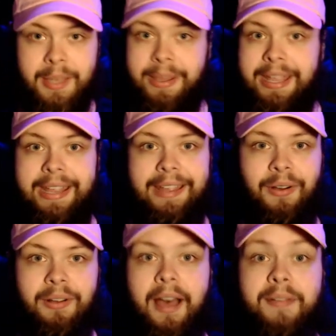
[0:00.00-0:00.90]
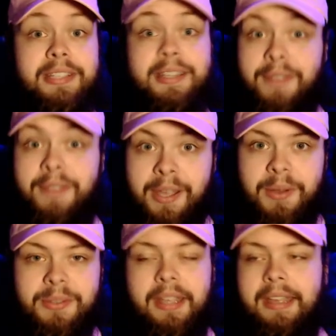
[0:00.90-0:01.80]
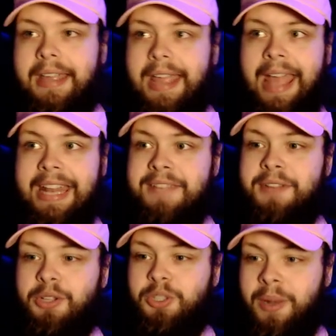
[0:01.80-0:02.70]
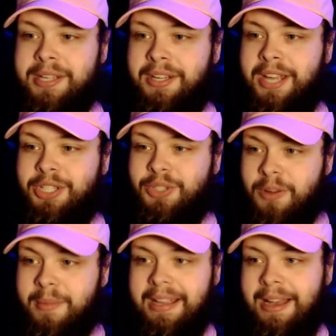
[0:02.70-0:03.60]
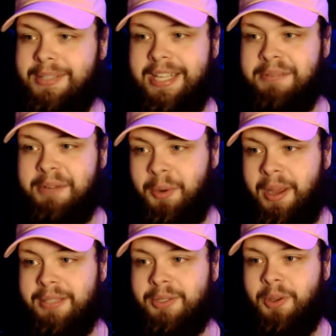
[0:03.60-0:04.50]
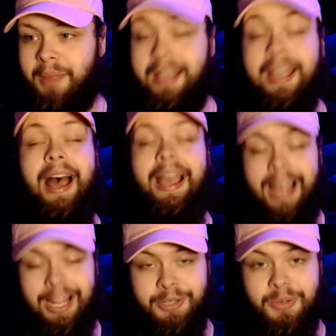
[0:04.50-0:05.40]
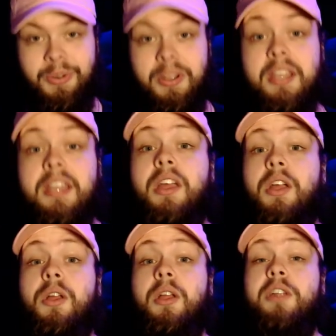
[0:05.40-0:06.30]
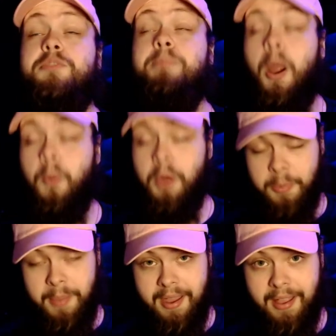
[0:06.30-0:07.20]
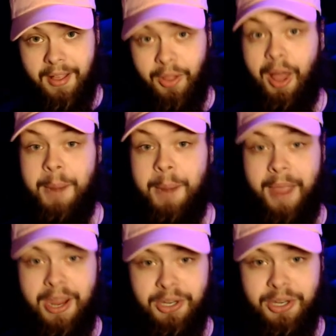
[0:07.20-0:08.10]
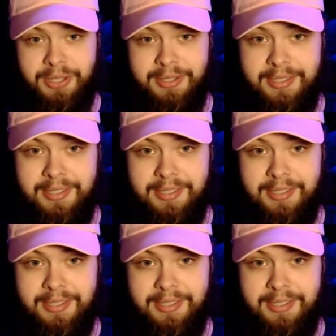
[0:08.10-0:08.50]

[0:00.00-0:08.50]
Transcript: I've been getting it on, obviously, the videos. And even on Twitch the other day streaming, I was getting requests. So I'm like, I got you. Just bear with me. A lot of patience.